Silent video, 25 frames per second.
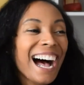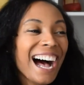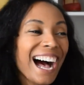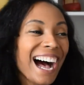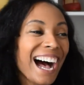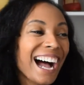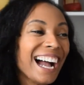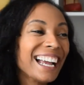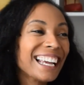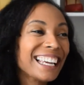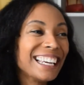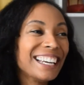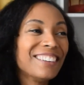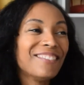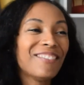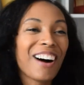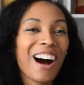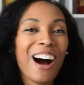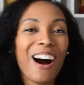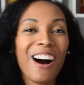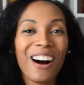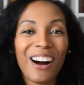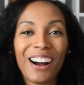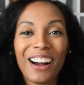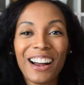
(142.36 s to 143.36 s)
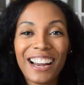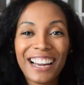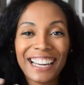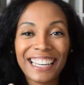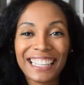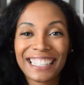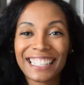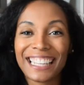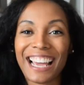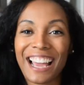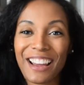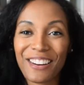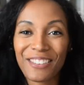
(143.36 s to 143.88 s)
I get my
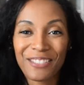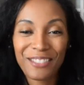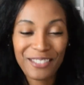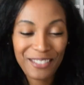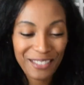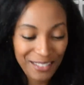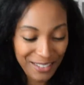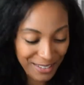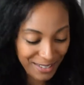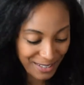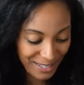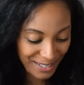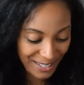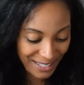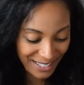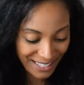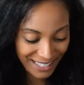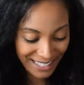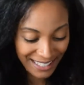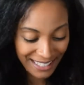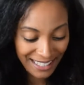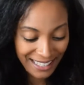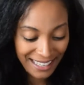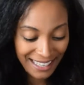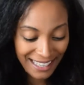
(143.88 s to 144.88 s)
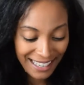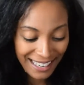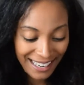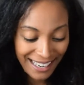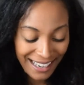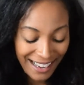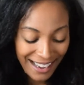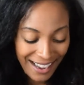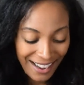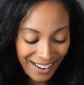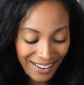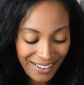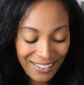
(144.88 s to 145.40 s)
heart like,
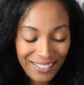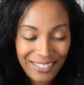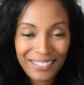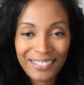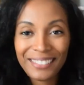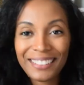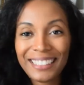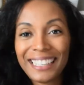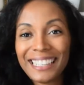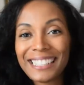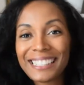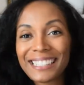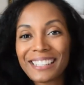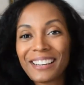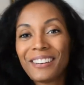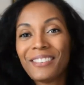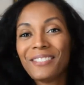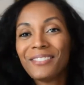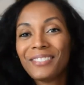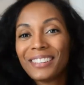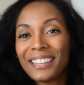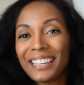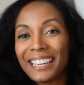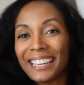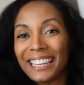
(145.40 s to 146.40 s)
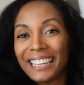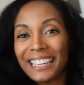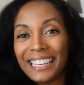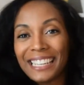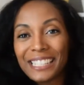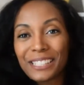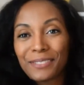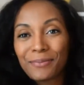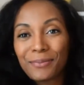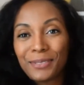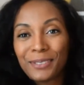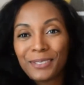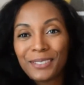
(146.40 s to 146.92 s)
ooh. Ooh, let's open it.
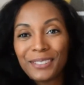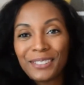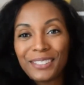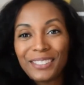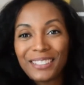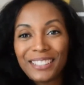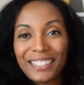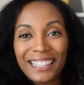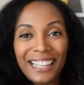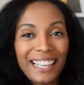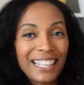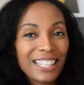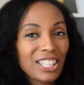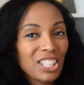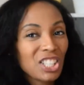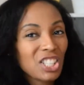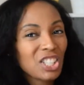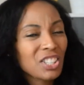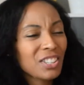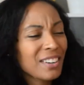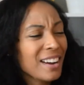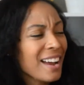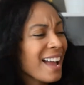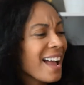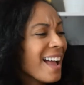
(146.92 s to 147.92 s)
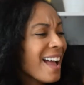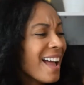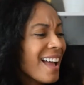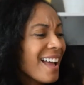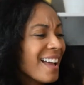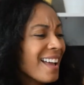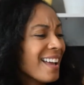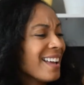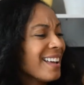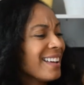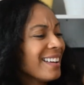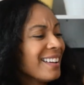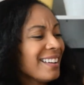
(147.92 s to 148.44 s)
Let's pull the
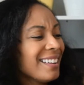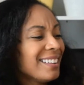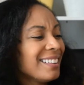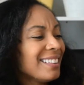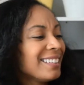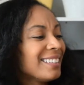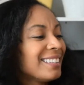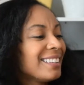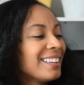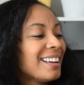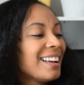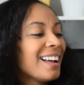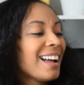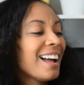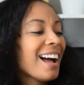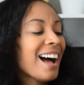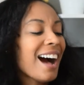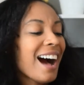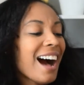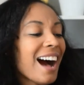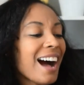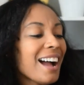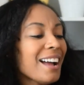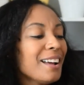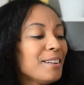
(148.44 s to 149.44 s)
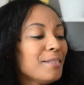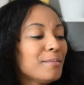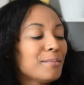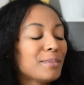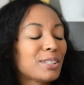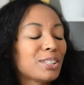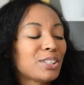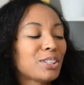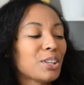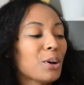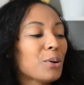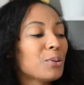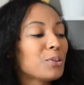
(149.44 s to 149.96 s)
string. I am
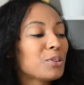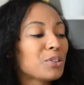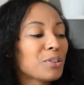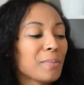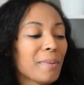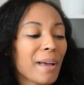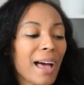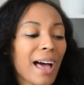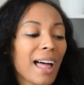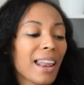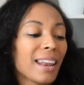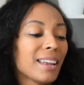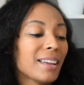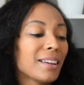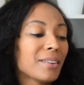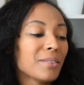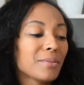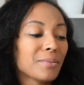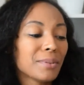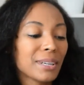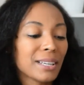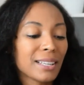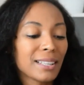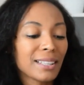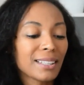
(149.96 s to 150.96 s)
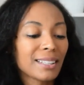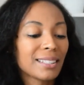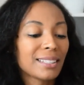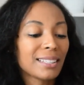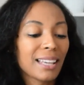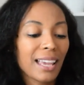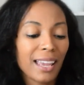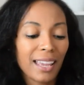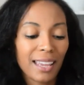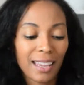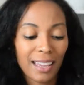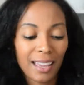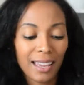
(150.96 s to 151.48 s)
so dramatic with
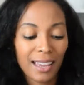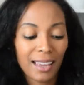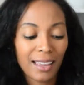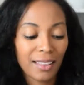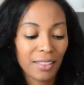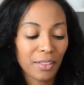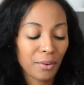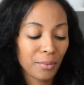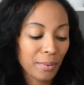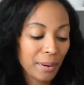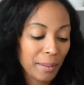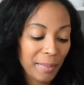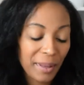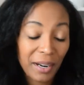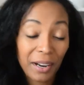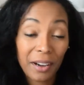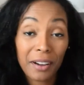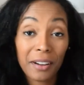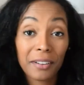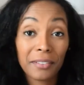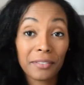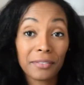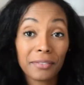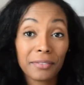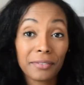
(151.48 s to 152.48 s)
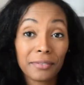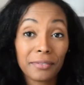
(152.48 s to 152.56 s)
taking the ribbon off.